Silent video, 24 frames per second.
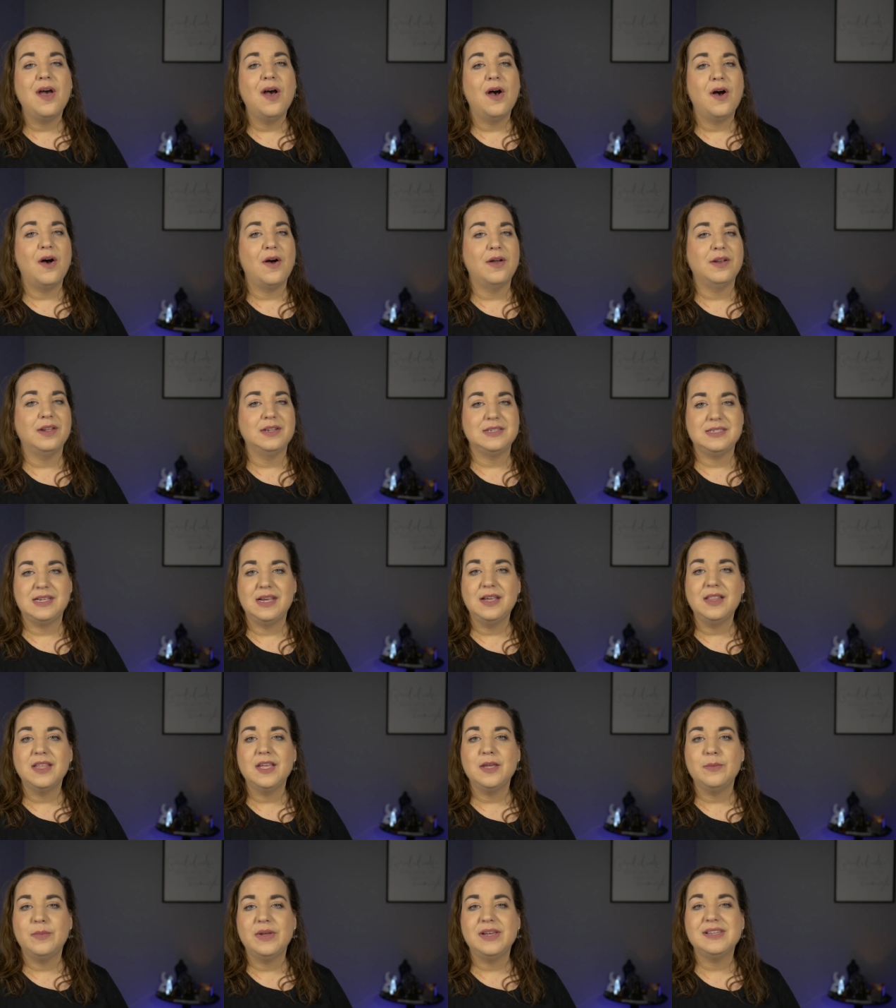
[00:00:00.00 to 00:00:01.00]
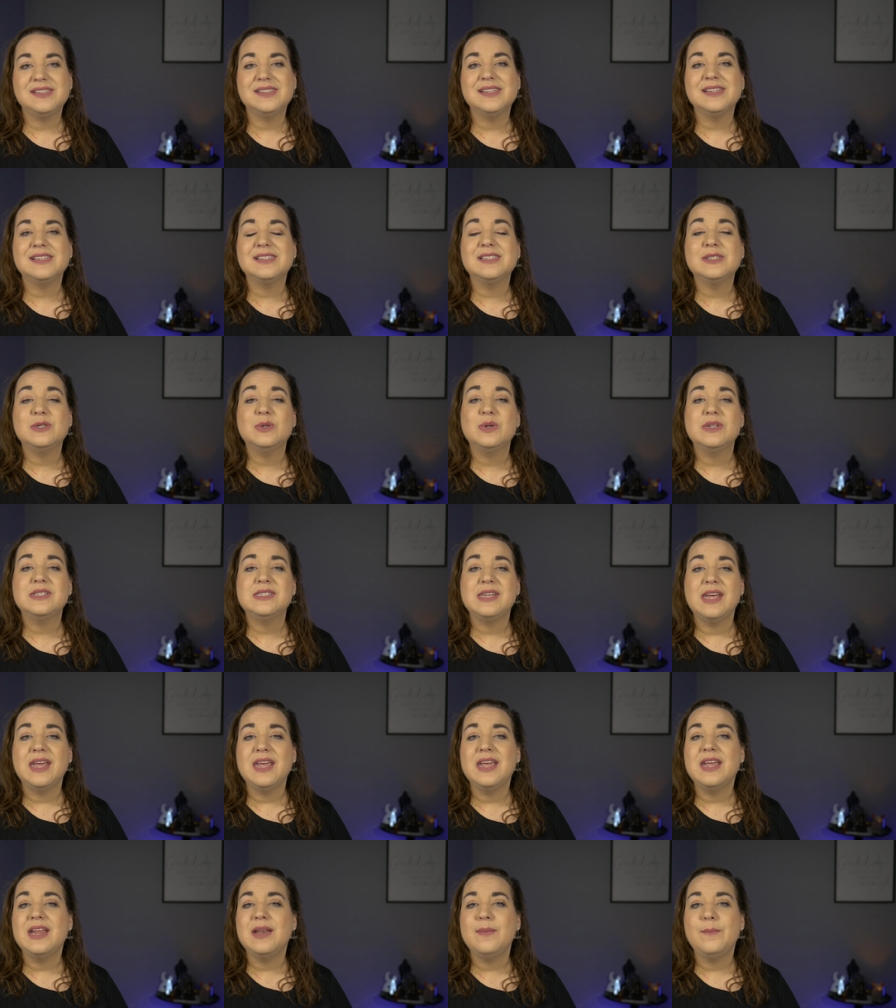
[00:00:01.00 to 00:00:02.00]
on a daily basis to
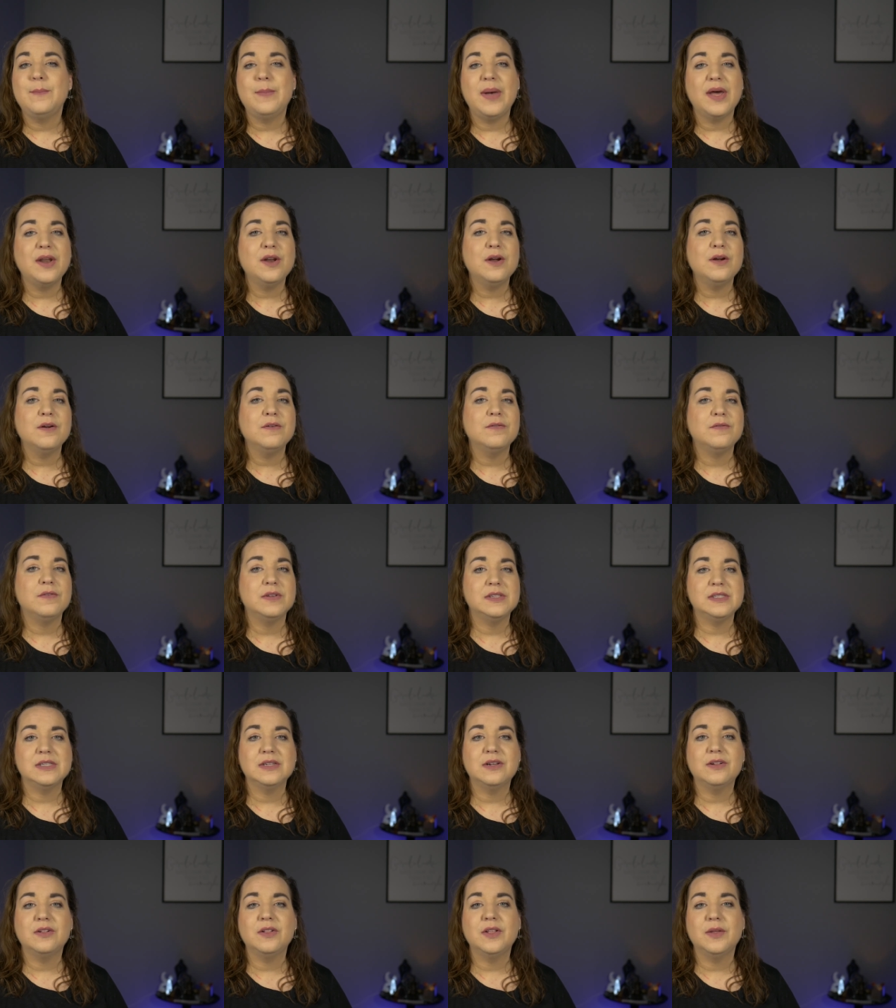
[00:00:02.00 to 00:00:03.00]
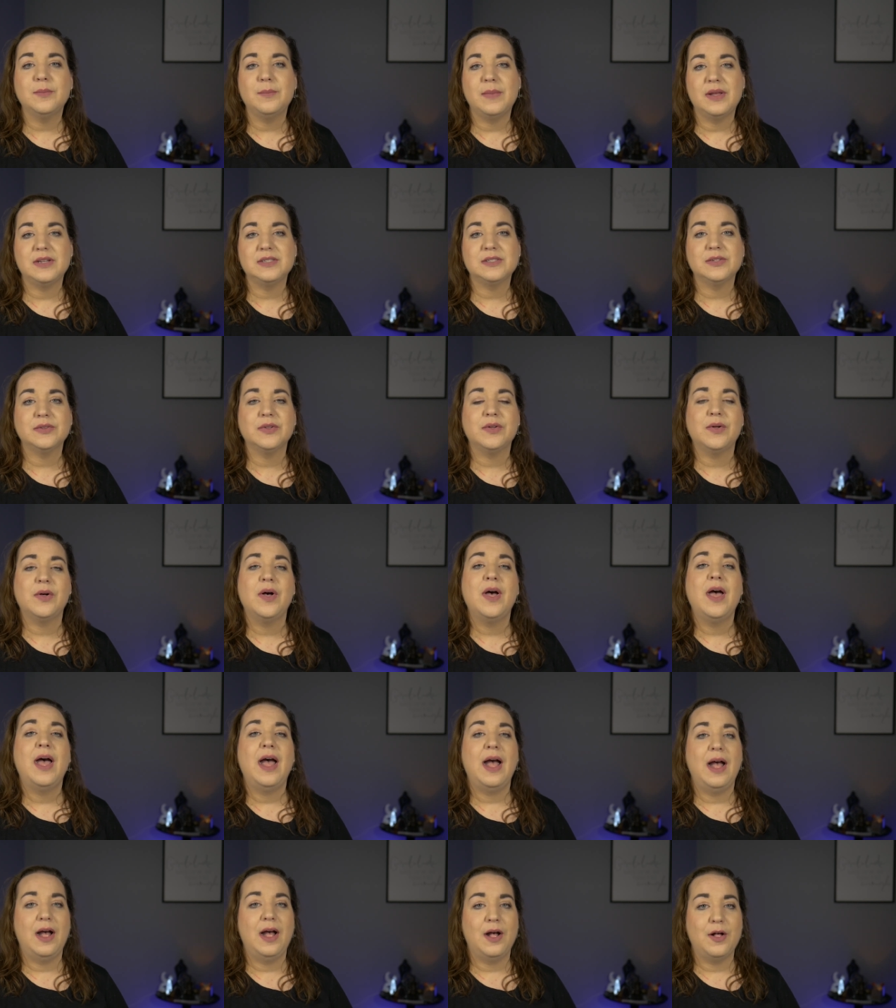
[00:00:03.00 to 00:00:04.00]
attain better physical and mental
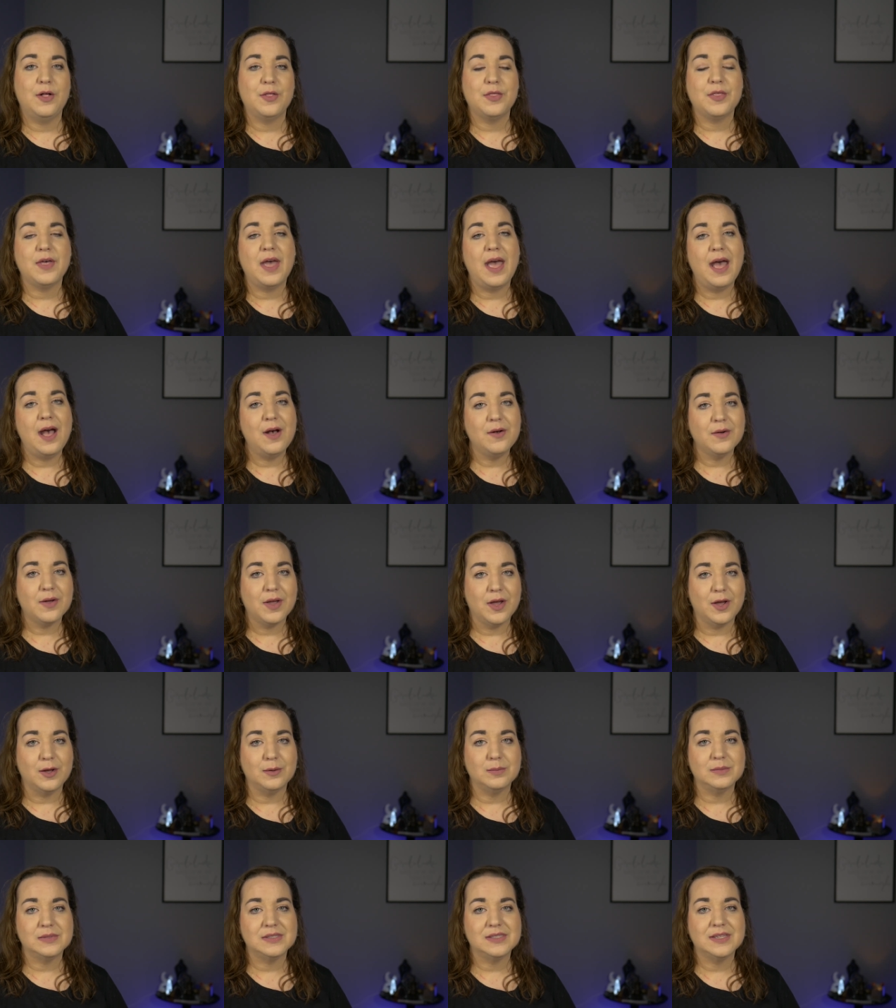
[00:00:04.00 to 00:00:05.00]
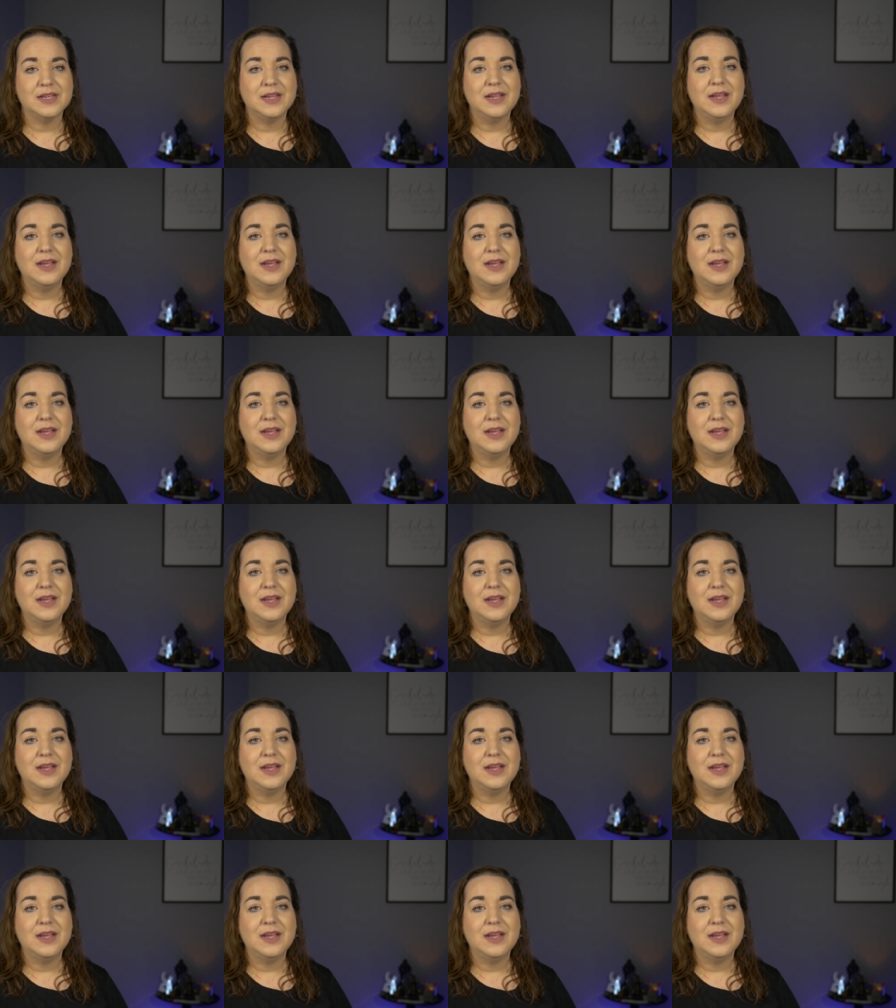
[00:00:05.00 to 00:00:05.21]
health outcomes,